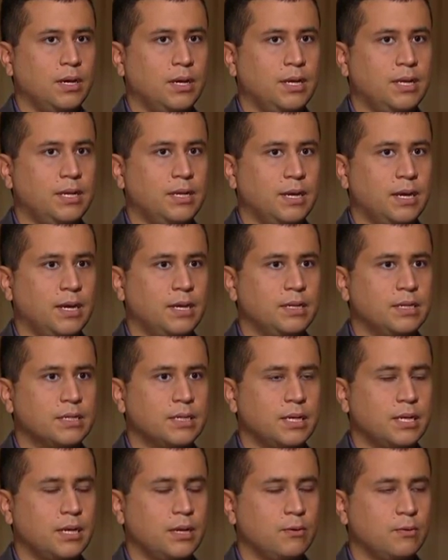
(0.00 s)
In
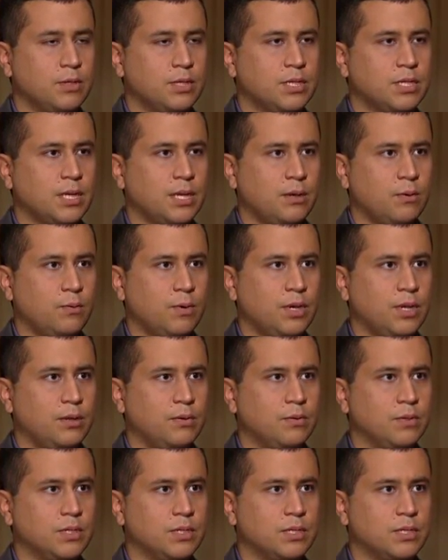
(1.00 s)
hindsight, I would say when
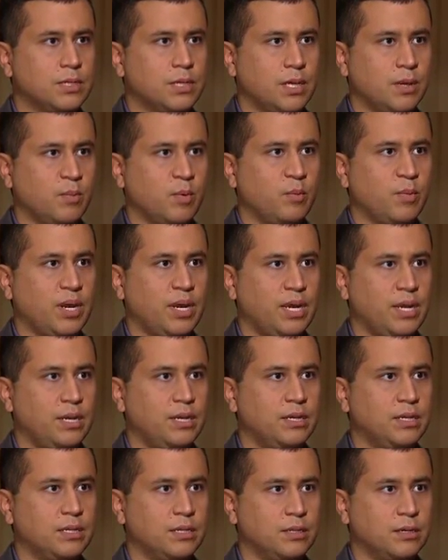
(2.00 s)
he was slamming my head
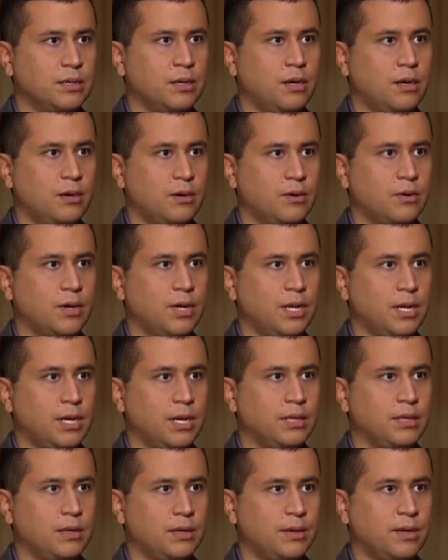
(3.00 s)
into the concrete and
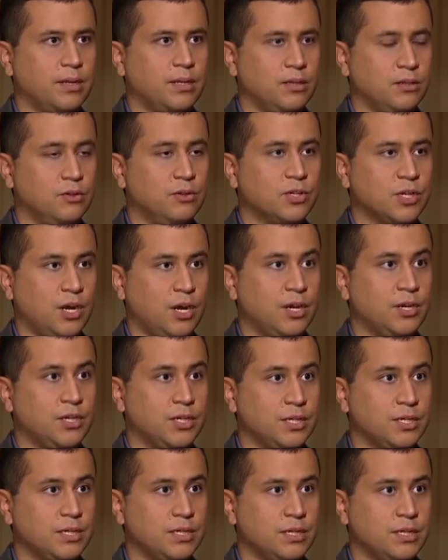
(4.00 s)
I thought I'd lose
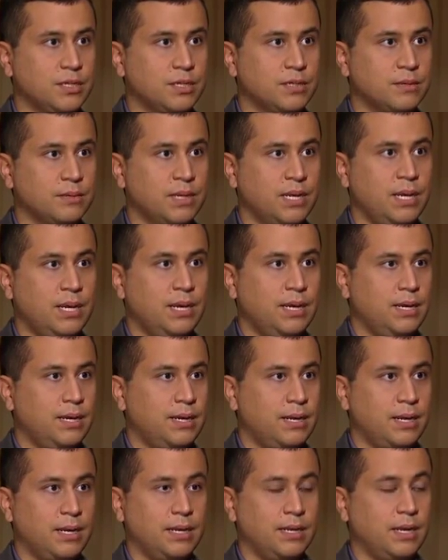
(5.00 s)
consciousness,
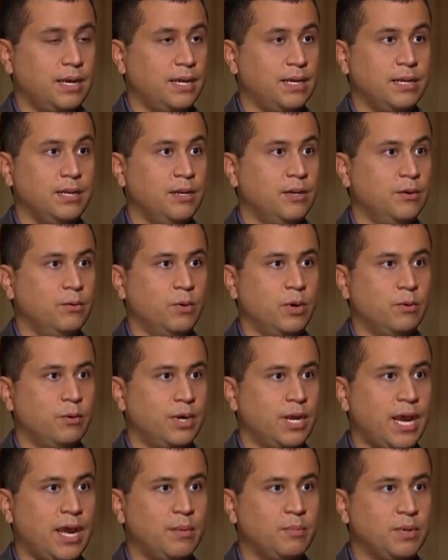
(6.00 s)
and I didn't know what
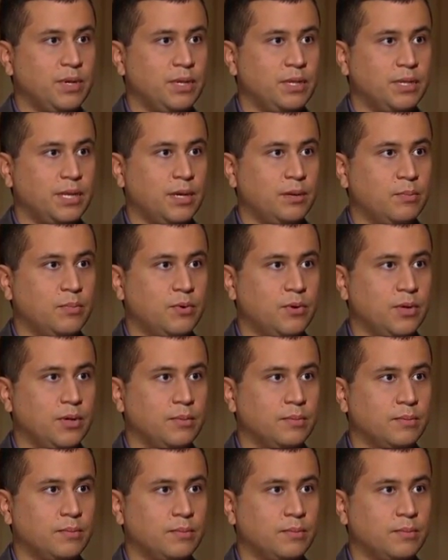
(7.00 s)
would happen at that point.